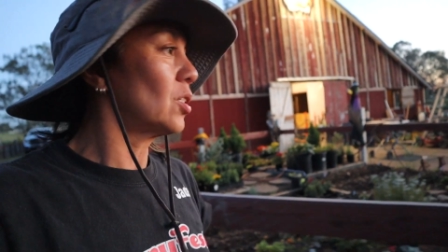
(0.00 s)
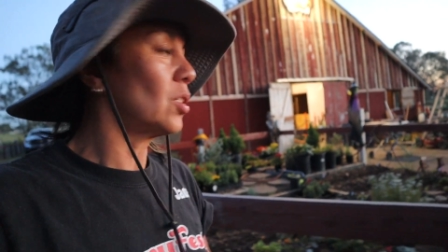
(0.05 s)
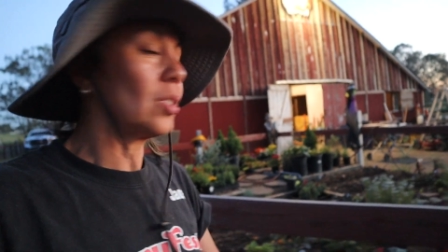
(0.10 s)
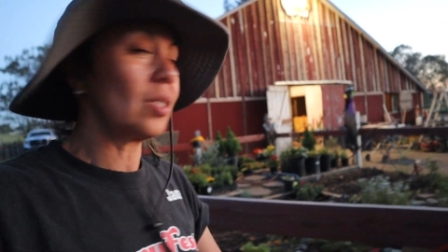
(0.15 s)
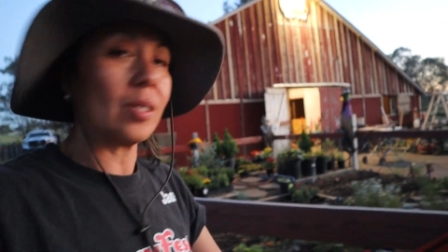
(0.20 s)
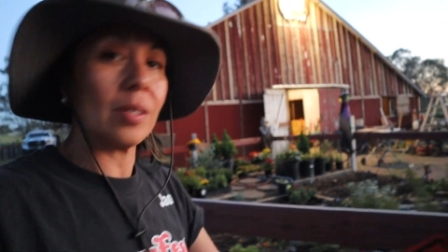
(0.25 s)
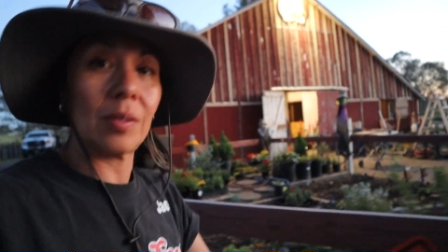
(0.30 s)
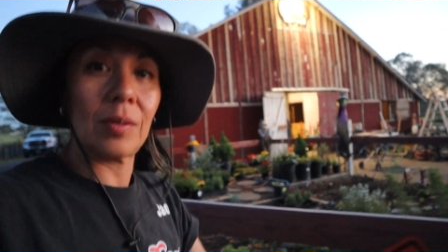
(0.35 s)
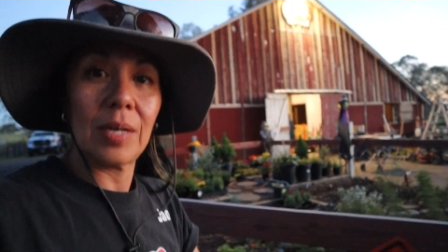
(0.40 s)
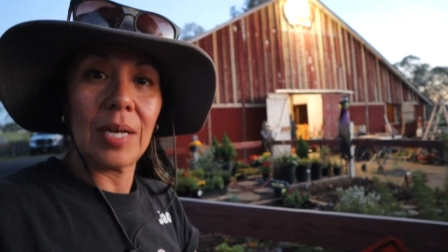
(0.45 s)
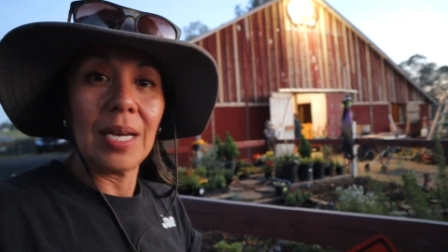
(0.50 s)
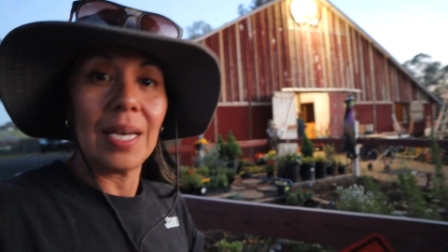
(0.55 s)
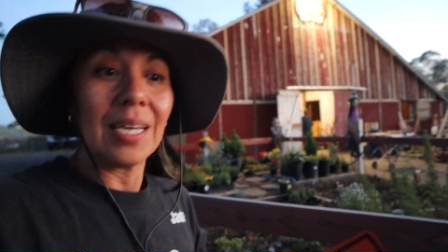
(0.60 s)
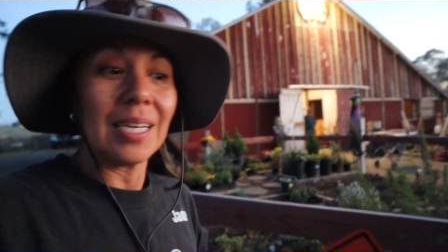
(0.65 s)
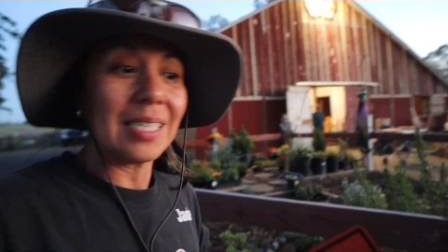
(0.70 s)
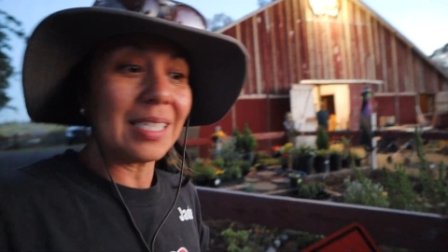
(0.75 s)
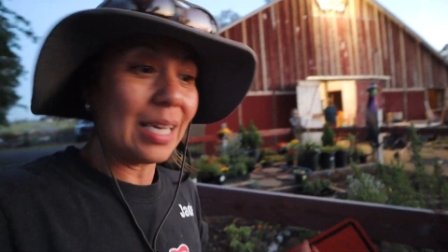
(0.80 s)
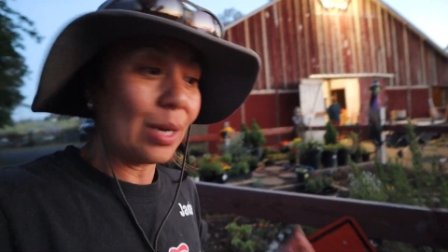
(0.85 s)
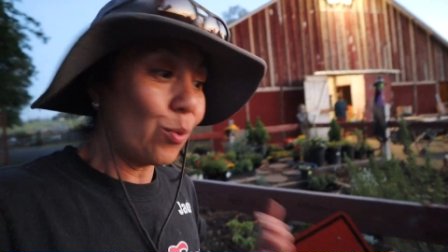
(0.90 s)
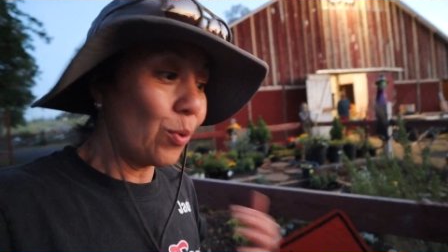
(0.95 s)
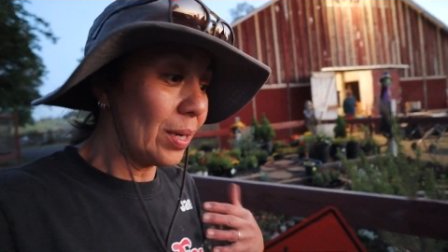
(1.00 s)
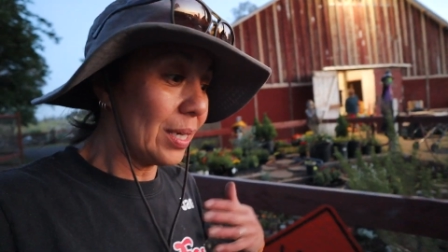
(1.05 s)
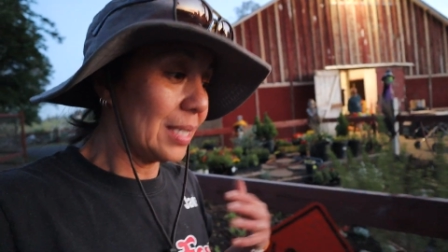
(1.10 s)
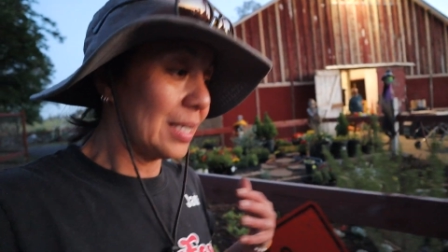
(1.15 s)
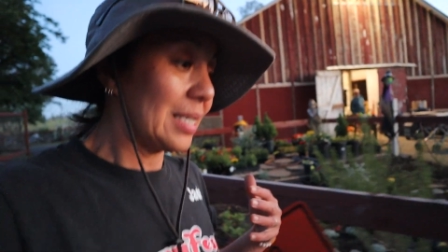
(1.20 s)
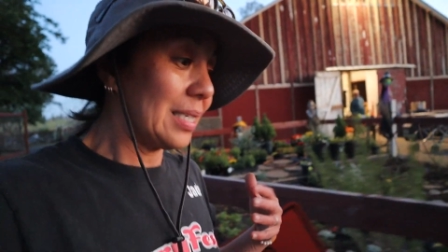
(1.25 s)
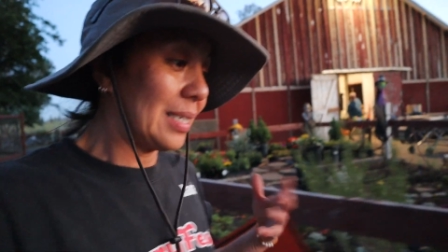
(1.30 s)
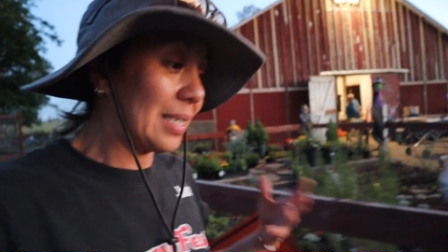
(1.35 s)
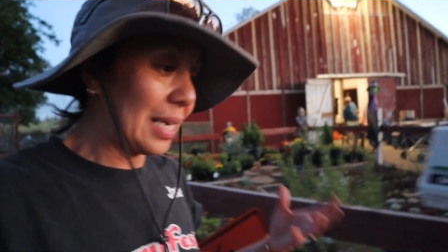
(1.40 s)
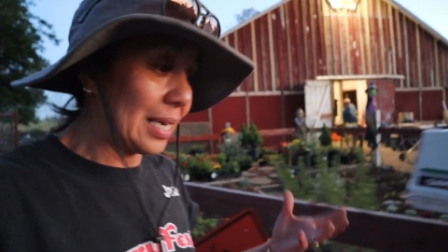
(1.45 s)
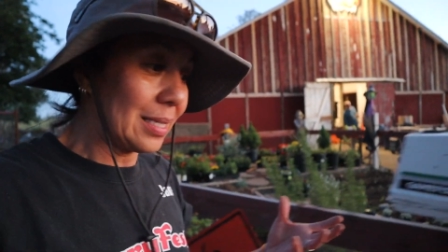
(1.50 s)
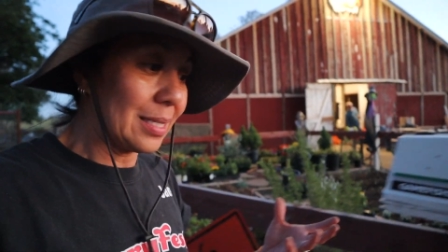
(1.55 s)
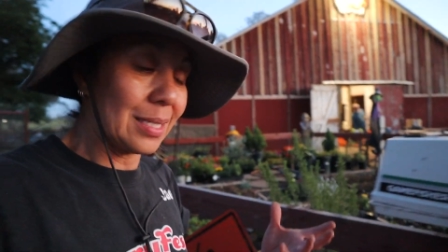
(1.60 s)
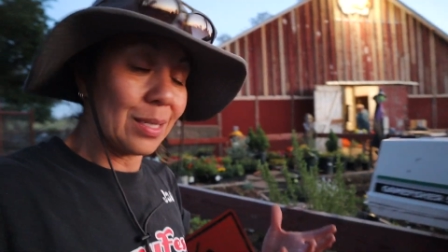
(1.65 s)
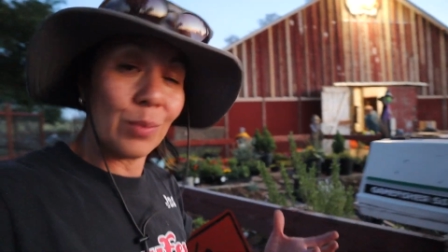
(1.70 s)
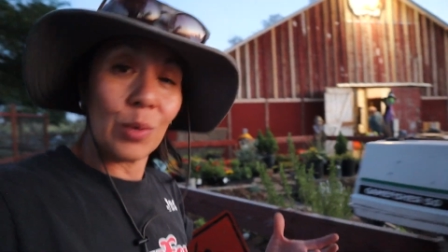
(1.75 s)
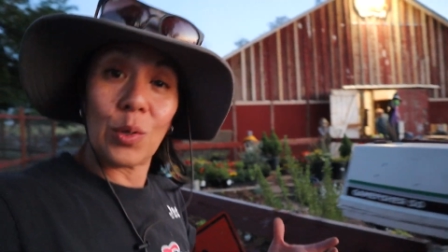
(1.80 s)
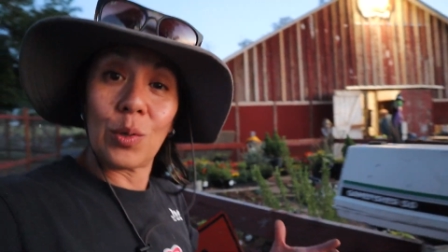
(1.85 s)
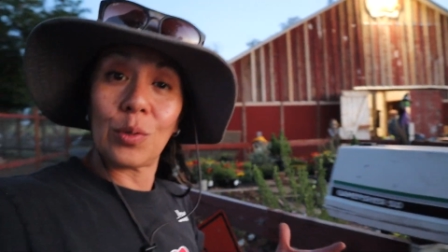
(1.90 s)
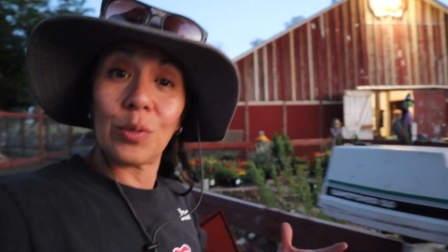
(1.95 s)
So because I wanted to get
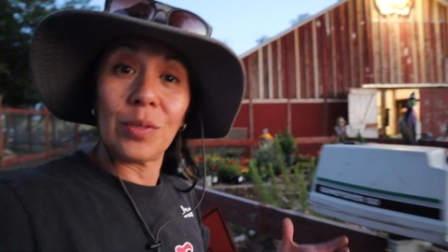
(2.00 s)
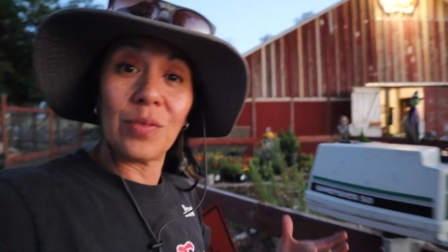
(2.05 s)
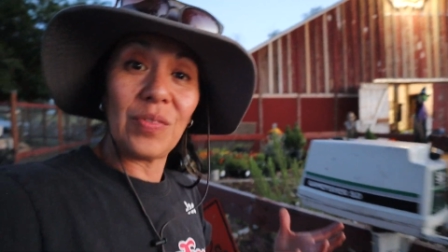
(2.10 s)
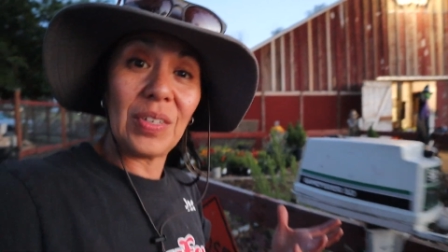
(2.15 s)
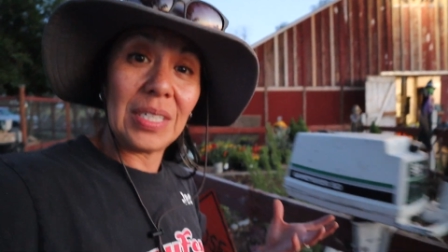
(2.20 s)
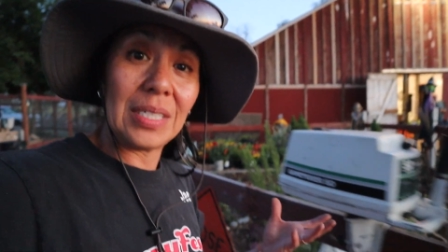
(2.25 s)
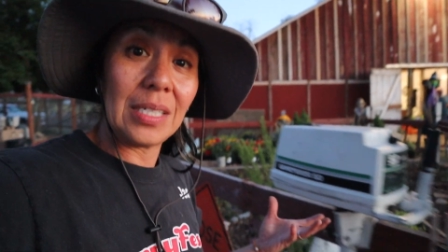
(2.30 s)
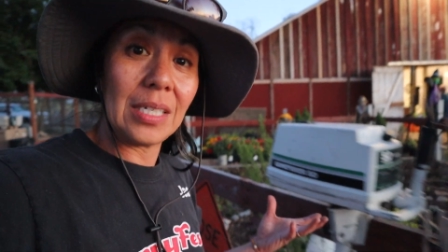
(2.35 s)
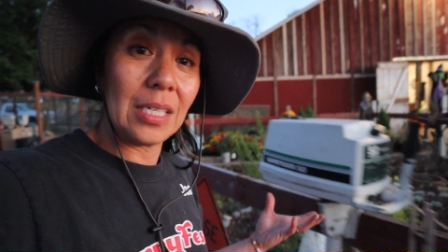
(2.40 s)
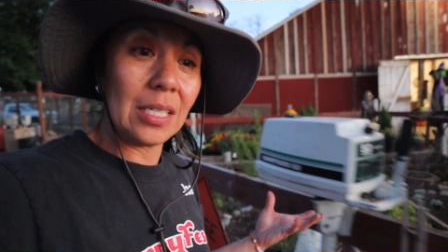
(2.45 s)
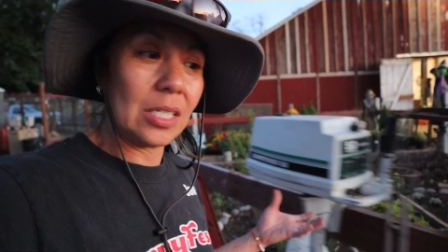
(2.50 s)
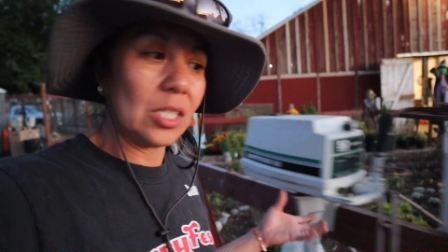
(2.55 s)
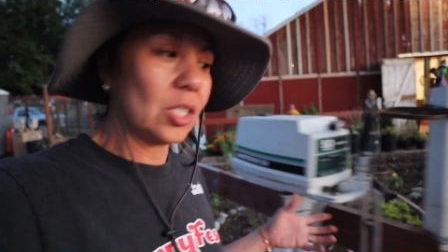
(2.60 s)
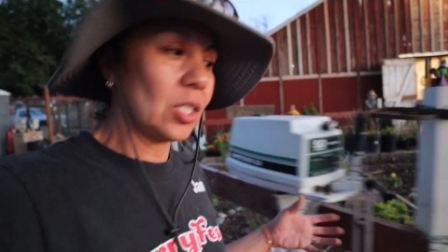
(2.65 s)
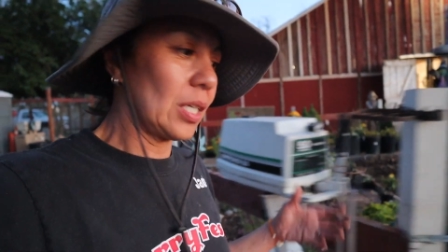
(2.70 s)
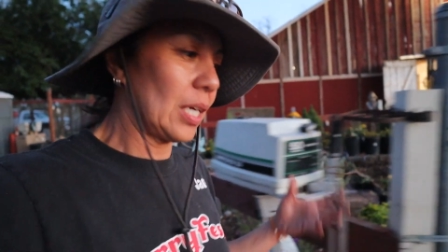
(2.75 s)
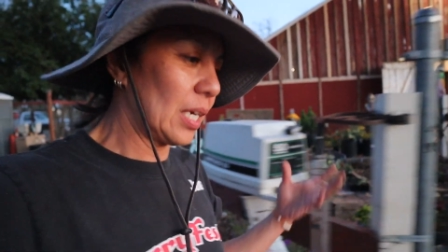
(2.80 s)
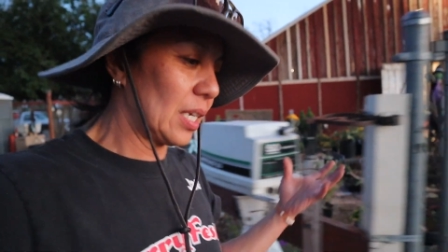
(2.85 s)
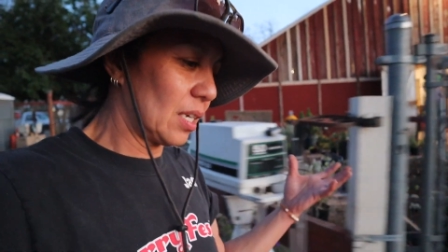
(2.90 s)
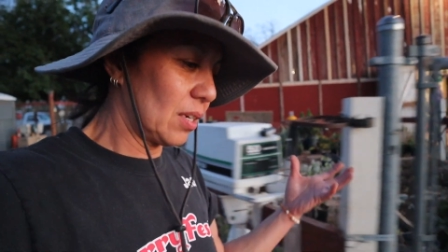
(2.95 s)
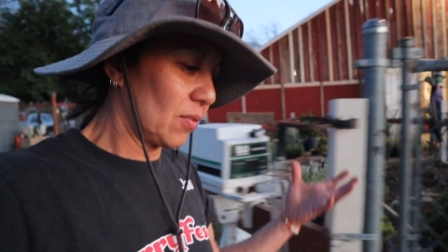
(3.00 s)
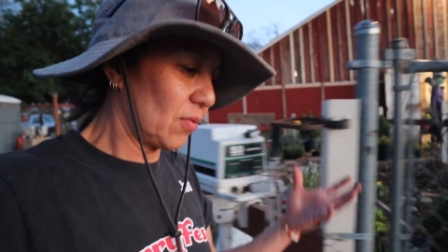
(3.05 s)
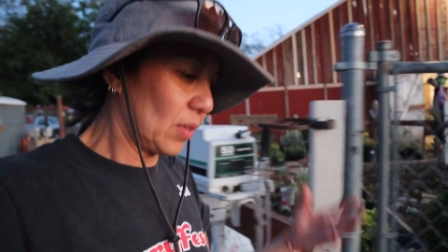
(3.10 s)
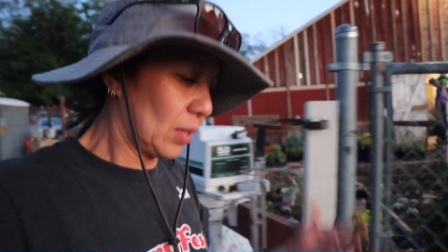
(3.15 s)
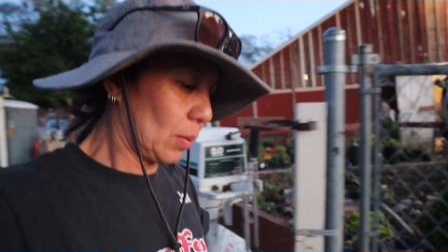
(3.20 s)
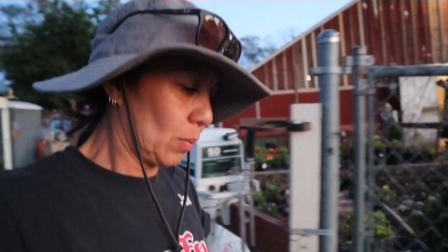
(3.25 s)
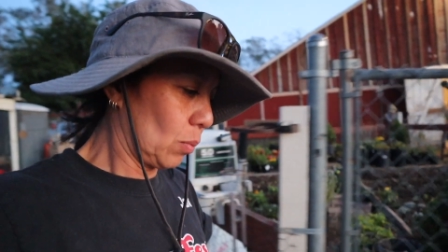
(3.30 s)
some old vintage kind of